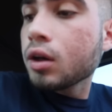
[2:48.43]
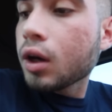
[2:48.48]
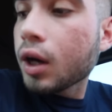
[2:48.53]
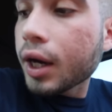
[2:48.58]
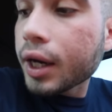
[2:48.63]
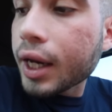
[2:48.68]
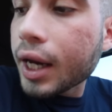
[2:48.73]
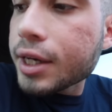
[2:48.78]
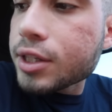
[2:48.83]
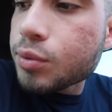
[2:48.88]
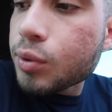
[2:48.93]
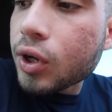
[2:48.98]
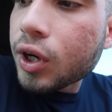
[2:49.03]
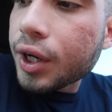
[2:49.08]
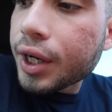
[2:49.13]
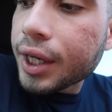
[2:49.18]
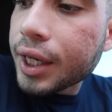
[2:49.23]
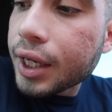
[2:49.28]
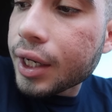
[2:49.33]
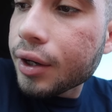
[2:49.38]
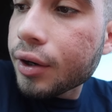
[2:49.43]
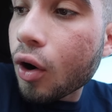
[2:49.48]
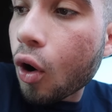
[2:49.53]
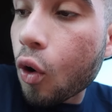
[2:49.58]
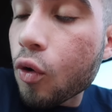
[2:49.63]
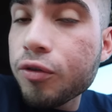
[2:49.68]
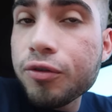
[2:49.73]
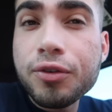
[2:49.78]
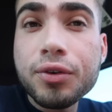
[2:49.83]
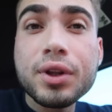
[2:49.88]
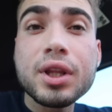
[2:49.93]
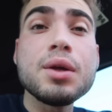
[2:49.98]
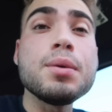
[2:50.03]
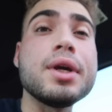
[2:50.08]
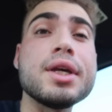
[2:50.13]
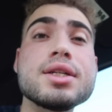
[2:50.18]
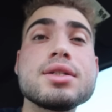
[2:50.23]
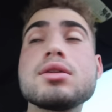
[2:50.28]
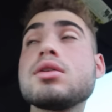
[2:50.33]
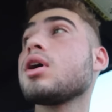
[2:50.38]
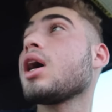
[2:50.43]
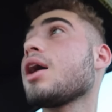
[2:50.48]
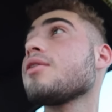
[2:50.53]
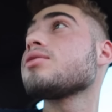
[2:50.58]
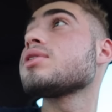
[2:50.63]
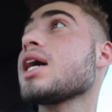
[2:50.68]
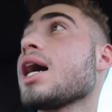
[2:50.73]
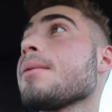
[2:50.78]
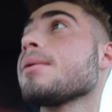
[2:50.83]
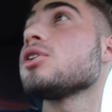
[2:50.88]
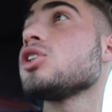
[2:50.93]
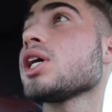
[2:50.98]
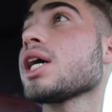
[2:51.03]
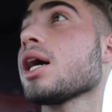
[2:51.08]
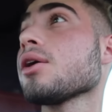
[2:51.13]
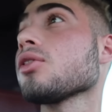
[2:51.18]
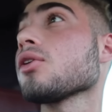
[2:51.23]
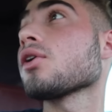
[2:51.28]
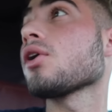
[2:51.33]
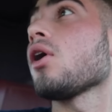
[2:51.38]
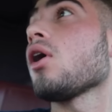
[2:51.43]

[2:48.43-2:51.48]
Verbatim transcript: Alright guys, we are here. Hopefully we can still have time to check out the